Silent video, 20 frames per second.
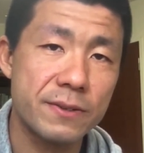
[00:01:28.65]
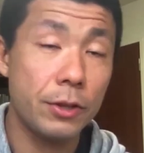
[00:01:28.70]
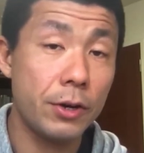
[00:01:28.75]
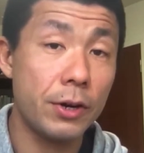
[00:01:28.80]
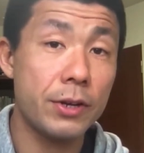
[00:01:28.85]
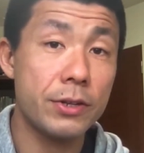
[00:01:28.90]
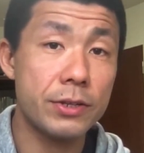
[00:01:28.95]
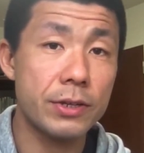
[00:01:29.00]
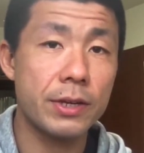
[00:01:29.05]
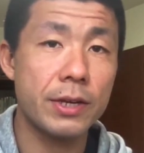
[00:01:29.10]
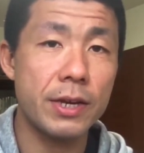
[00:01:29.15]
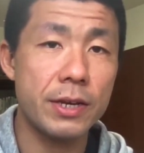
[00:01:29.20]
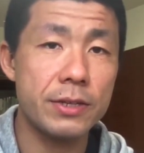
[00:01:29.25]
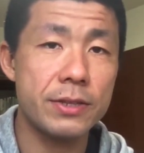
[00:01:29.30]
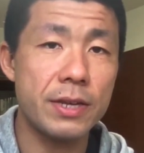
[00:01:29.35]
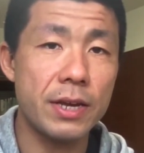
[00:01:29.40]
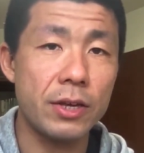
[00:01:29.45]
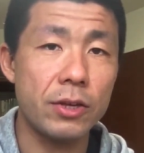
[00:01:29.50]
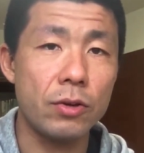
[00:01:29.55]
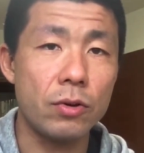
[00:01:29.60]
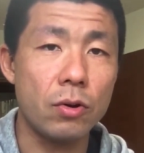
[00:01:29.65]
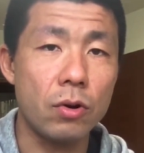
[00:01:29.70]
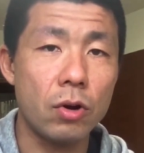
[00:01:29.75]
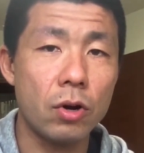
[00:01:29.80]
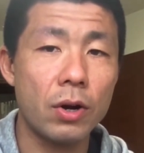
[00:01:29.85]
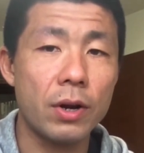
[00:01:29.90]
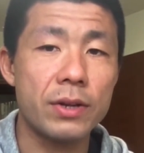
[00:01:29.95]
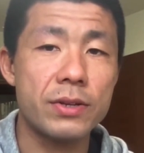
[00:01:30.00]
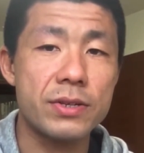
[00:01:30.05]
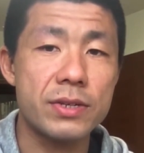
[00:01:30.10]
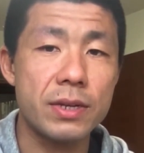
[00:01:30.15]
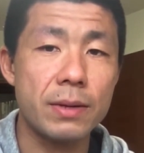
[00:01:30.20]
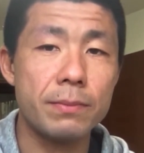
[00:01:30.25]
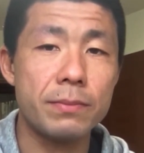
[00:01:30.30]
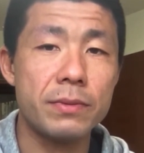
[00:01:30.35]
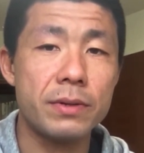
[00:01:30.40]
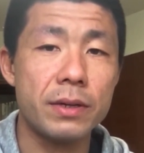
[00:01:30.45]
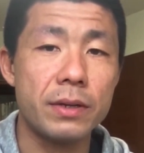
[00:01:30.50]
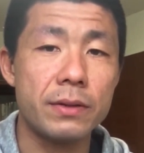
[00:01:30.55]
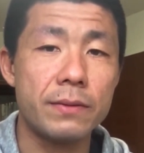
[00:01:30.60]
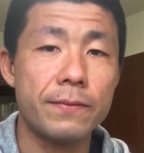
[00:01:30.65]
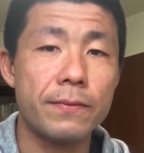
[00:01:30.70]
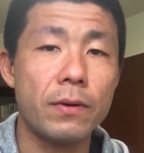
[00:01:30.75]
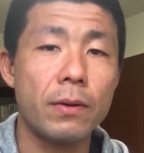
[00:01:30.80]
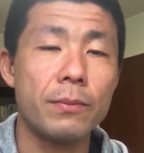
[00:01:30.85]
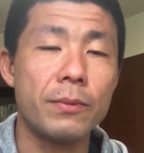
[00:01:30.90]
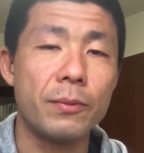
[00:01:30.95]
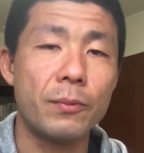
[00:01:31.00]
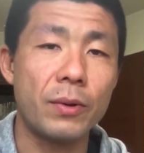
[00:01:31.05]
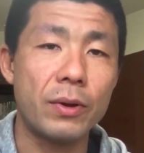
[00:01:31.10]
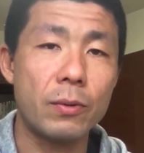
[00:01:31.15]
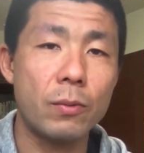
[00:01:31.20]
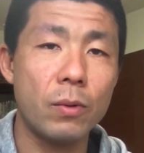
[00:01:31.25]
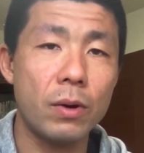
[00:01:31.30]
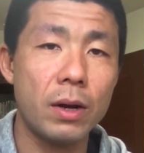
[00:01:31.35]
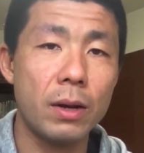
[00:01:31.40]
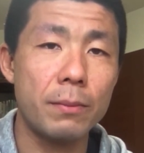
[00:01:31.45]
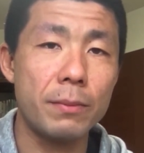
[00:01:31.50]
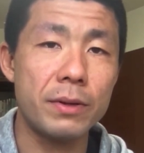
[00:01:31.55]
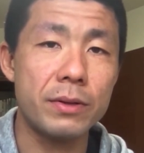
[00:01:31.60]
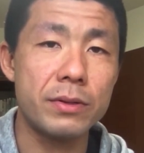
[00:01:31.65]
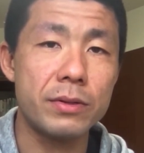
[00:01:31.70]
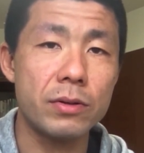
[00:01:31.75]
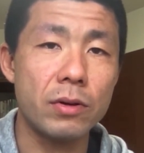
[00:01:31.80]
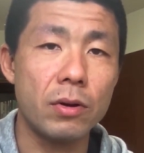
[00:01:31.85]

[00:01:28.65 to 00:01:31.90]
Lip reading: There is a case that you are exempted from the requirements